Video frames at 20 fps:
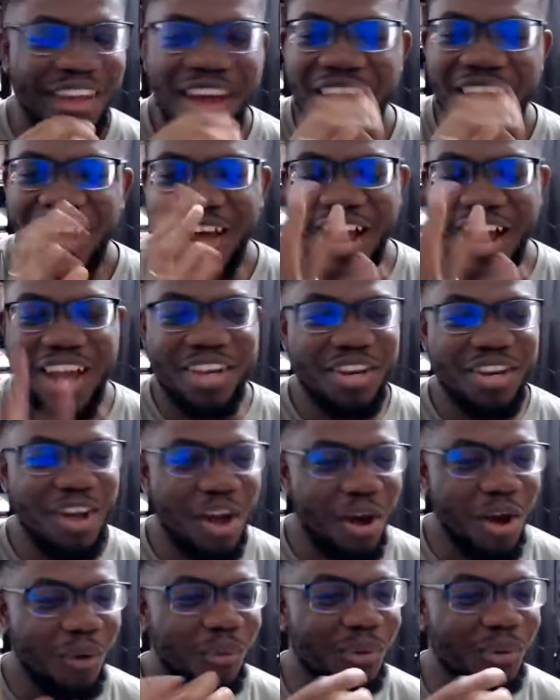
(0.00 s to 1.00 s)
I
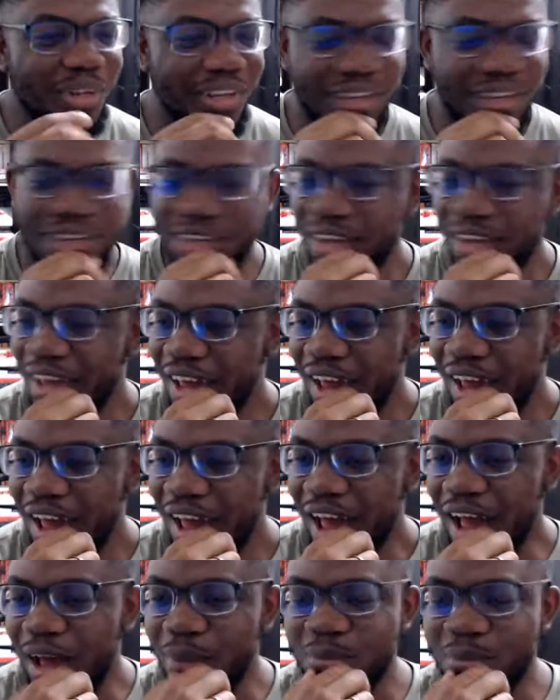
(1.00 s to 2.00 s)
know.
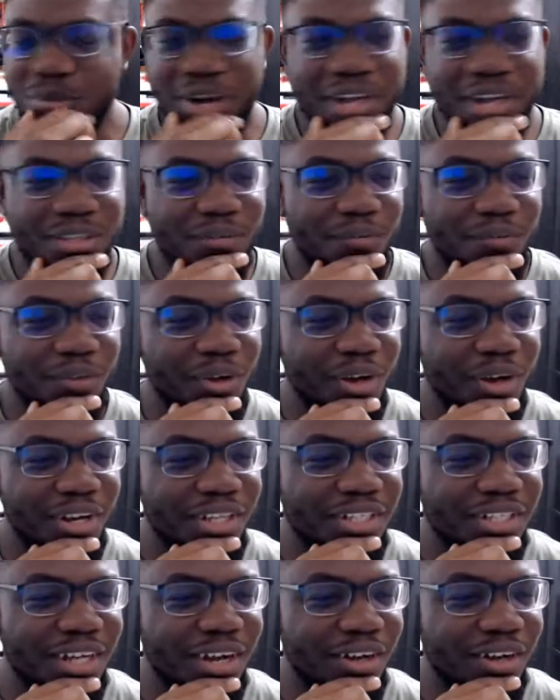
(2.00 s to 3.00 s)
I'm trying to figure
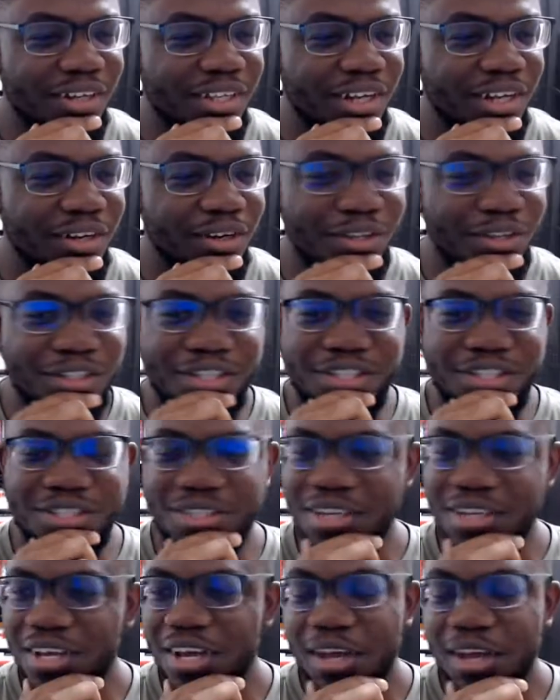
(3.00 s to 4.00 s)
this out. Technology
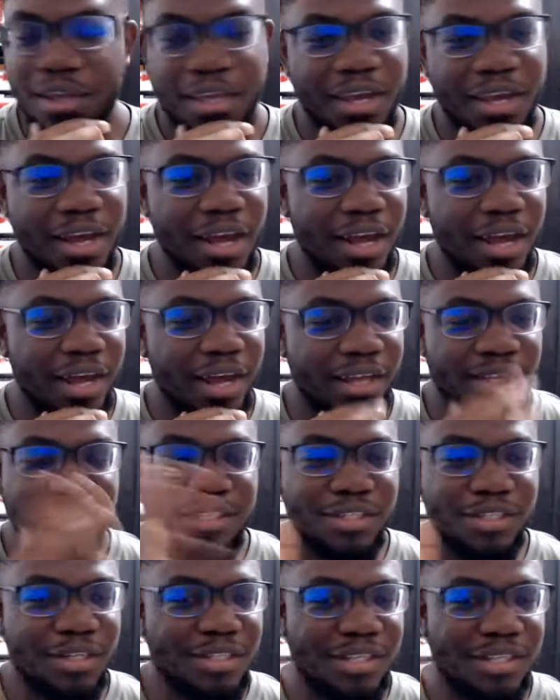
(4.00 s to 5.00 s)
is, yeah, this
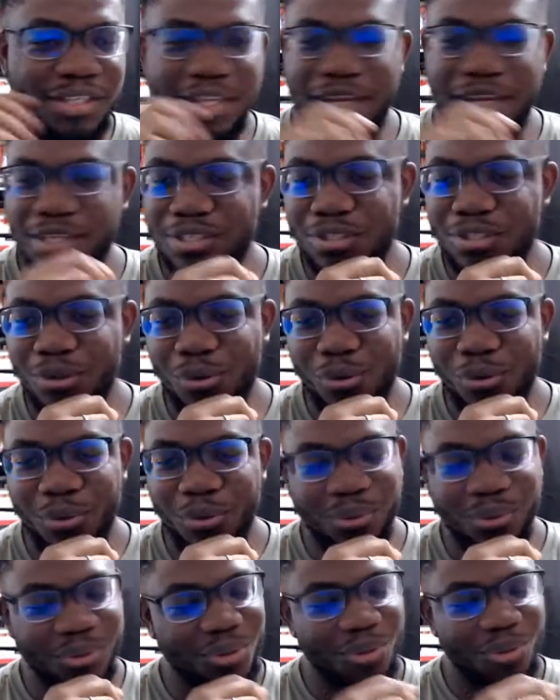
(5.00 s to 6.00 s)
is just a test,
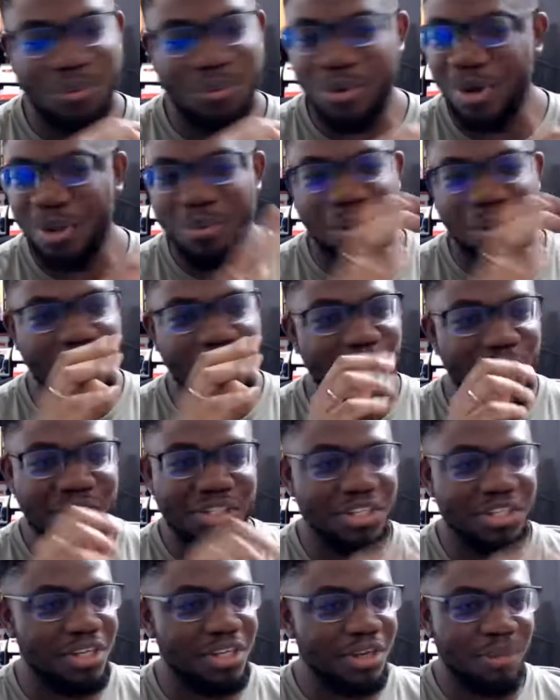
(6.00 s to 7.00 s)
so don't worry about
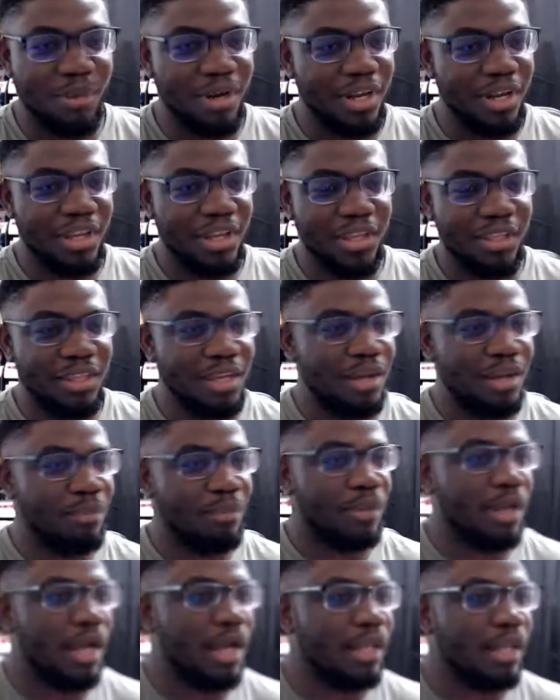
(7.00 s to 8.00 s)
watching about anything.
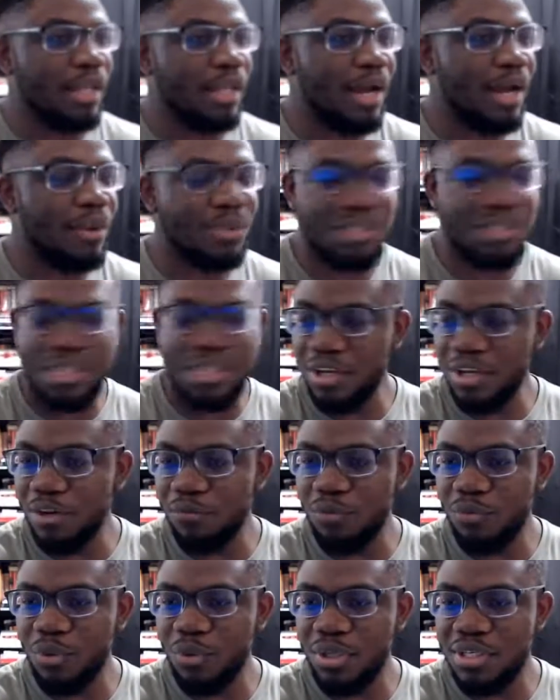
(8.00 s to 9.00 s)
I was thinking
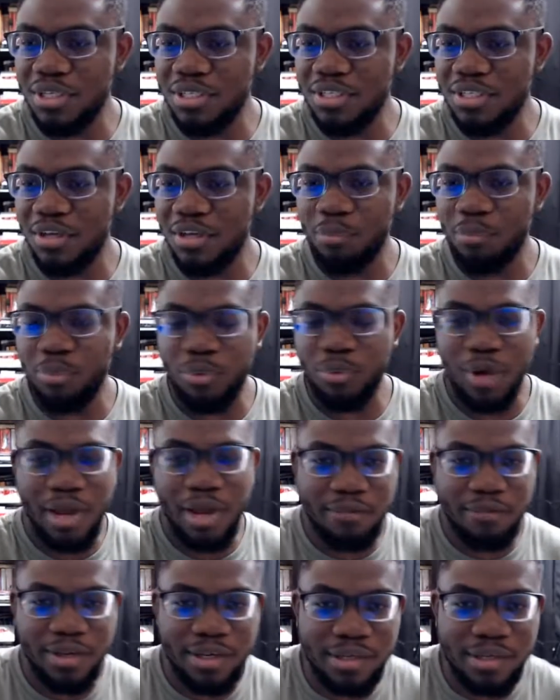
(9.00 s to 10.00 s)
of doing this
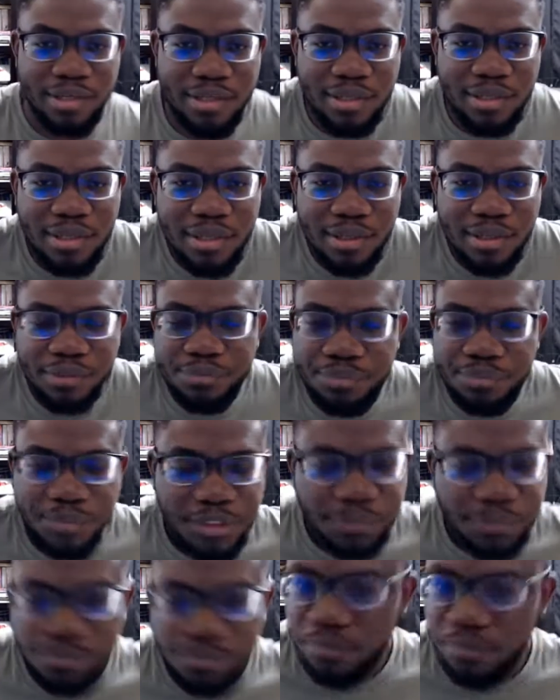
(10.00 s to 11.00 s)
private,
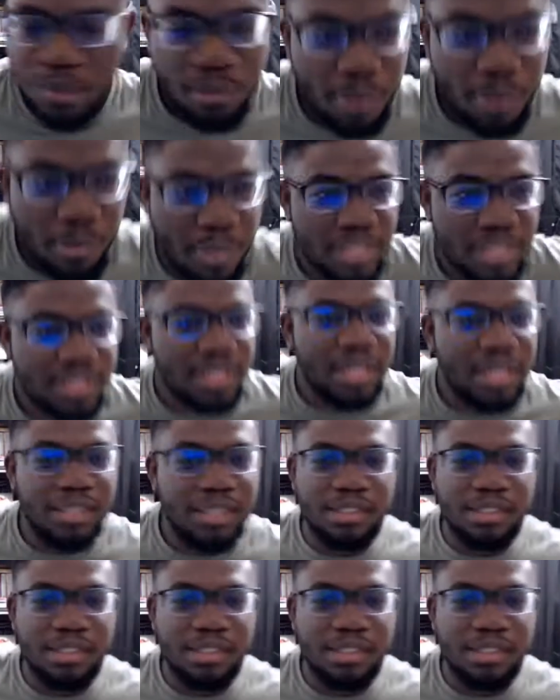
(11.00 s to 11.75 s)
but Masa,